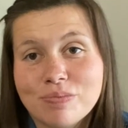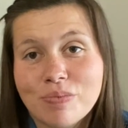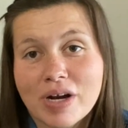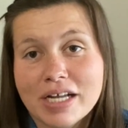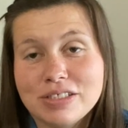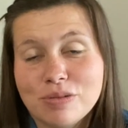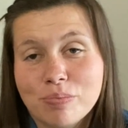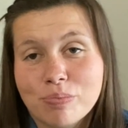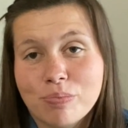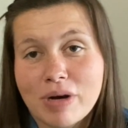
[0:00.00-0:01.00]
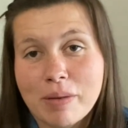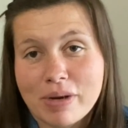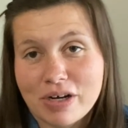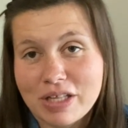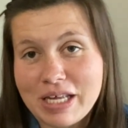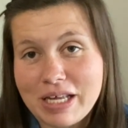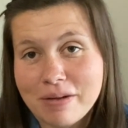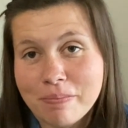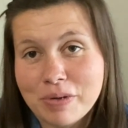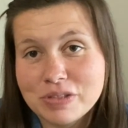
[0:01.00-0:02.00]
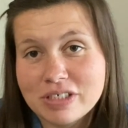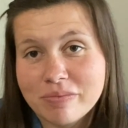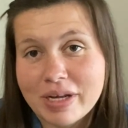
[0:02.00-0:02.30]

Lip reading: where I do primarily most of